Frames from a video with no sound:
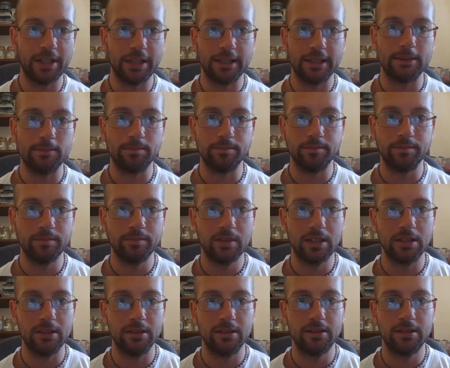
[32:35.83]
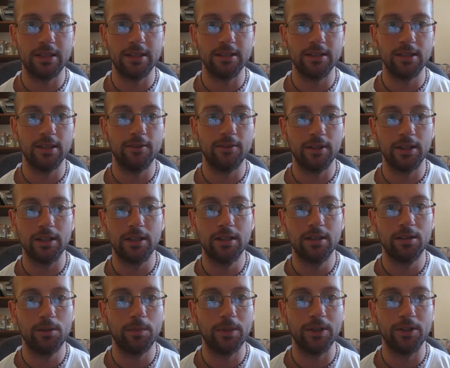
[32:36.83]
the scientific
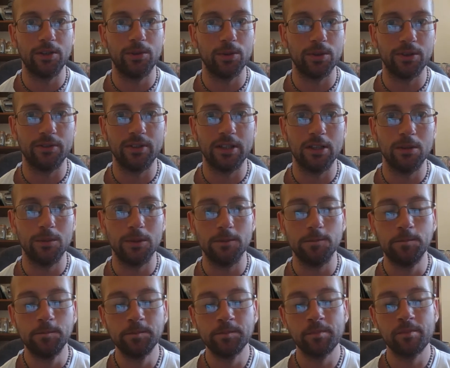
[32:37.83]
spiritual development,